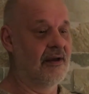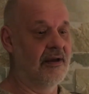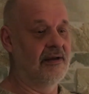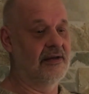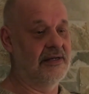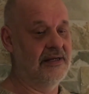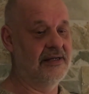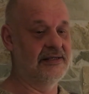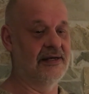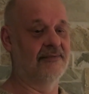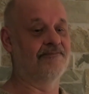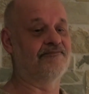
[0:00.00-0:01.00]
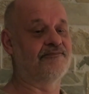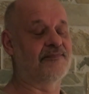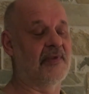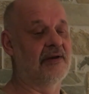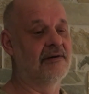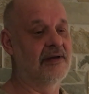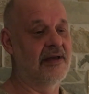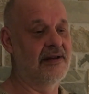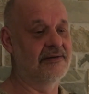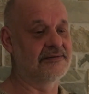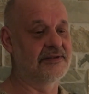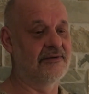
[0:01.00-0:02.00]
Yeah,
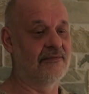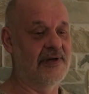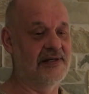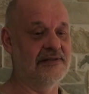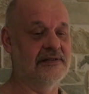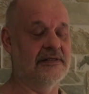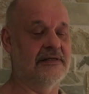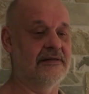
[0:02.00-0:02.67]
and well,